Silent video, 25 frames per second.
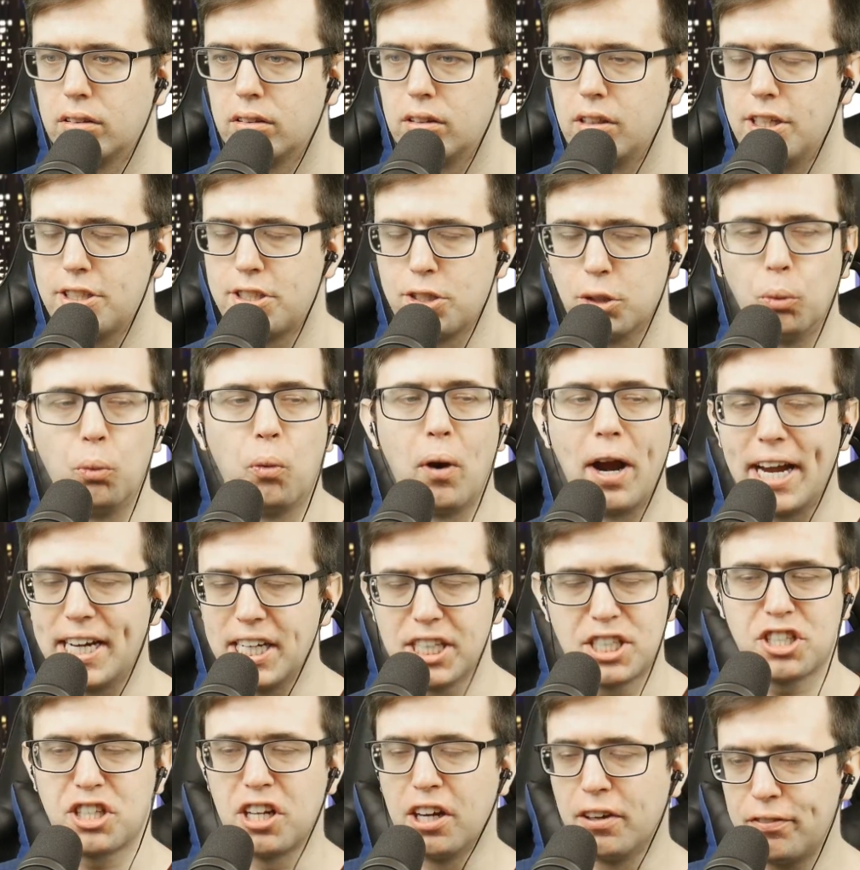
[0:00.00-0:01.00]
It's a
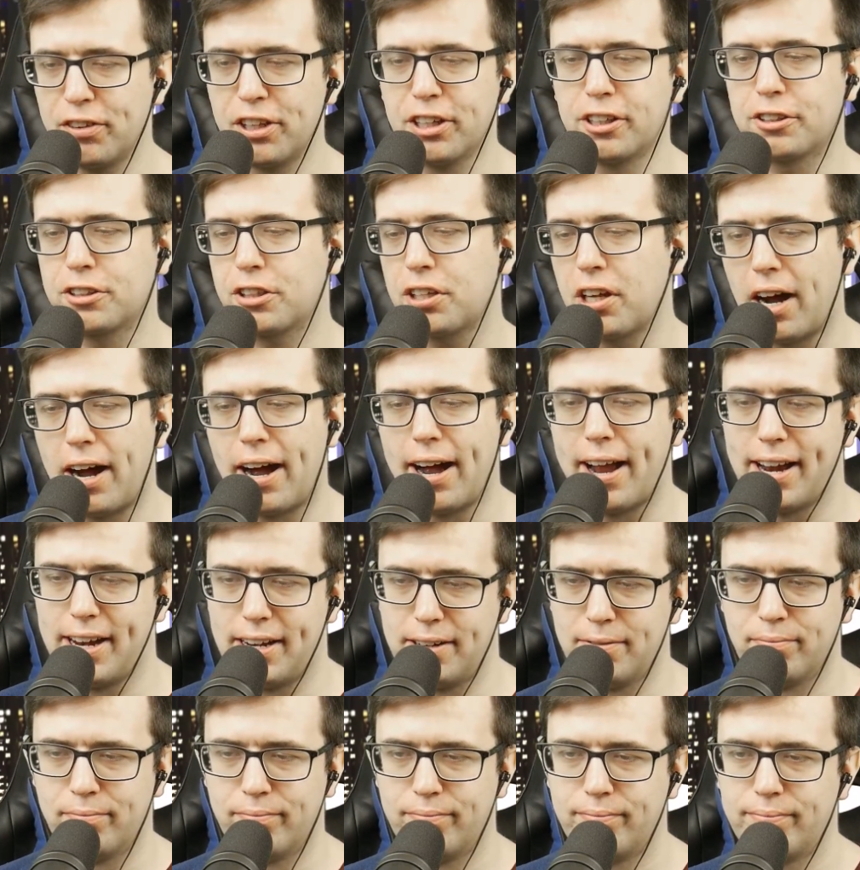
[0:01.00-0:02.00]
waste of their
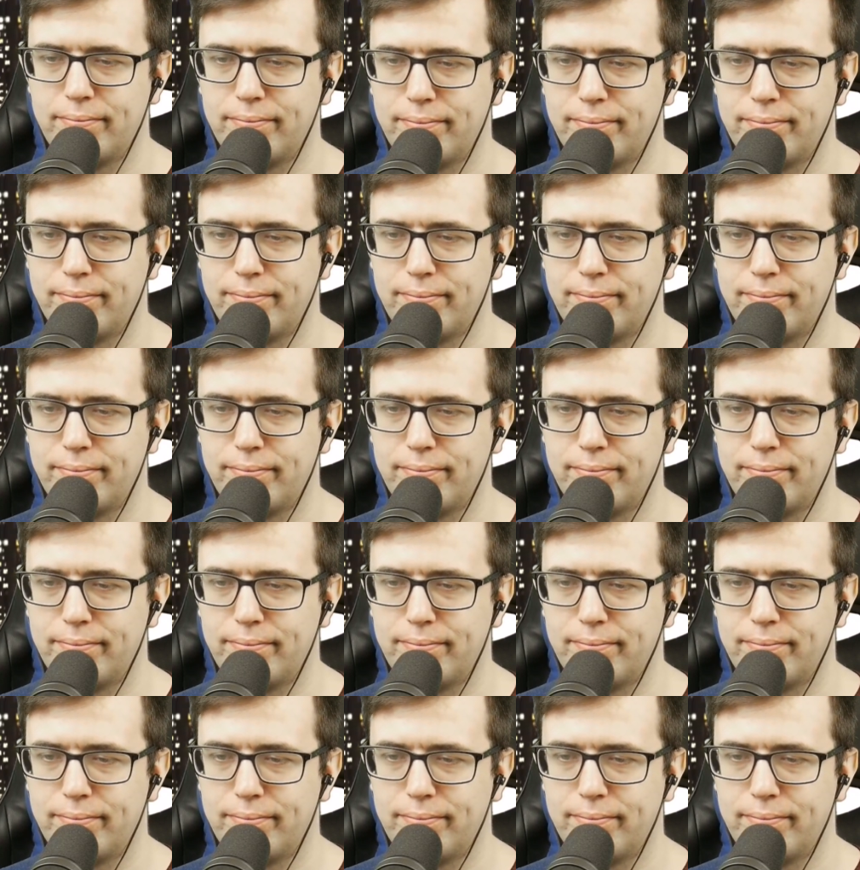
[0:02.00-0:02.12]
time.